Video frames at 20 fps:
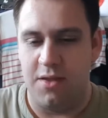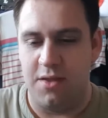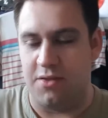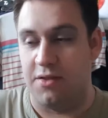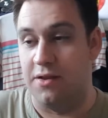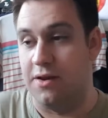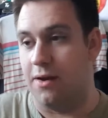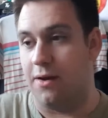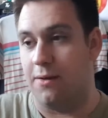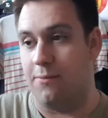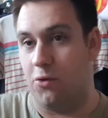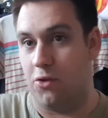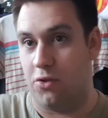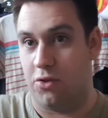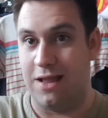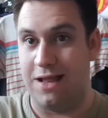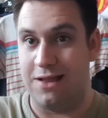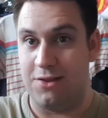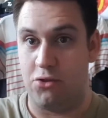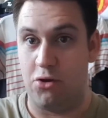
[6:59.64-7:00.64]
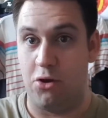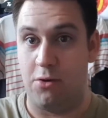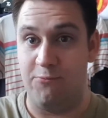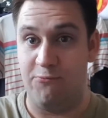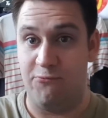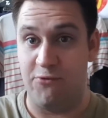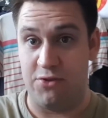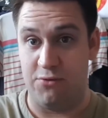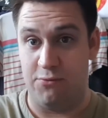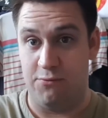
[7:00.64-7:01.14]
the line was that
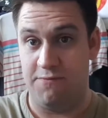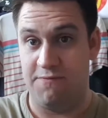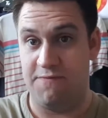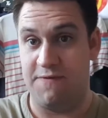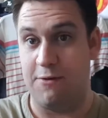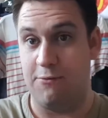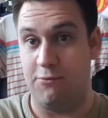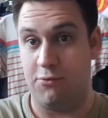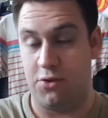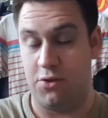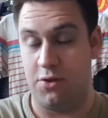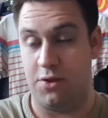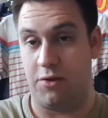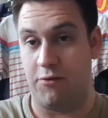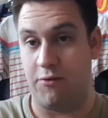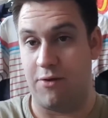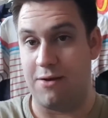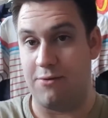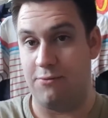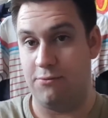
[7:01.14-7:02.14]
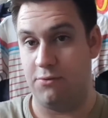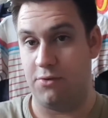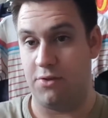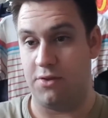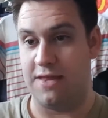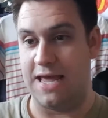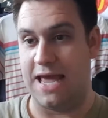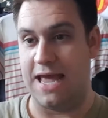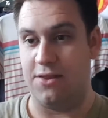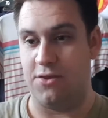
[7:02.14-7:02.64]
Tom Riddle fell to the ground
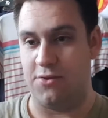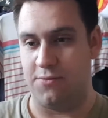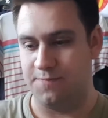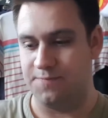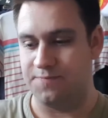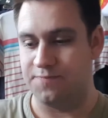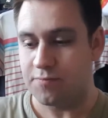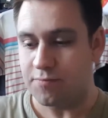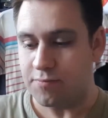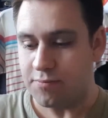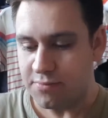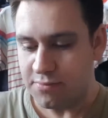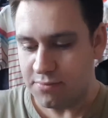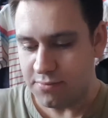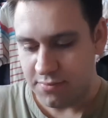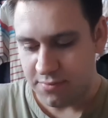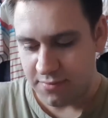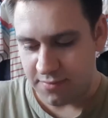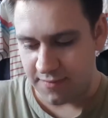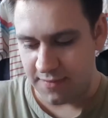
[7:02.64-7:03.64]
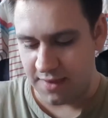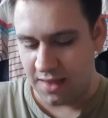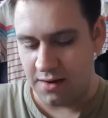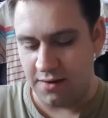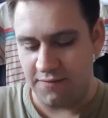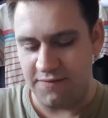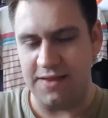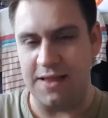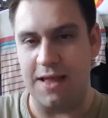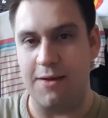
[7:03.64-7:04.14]
dead. And I
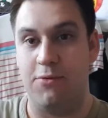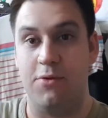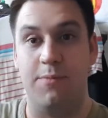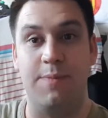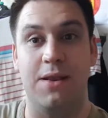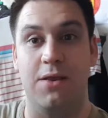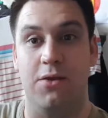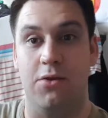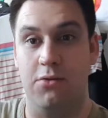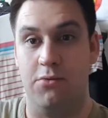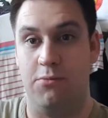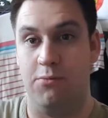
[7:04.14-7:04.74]
think that would have been a good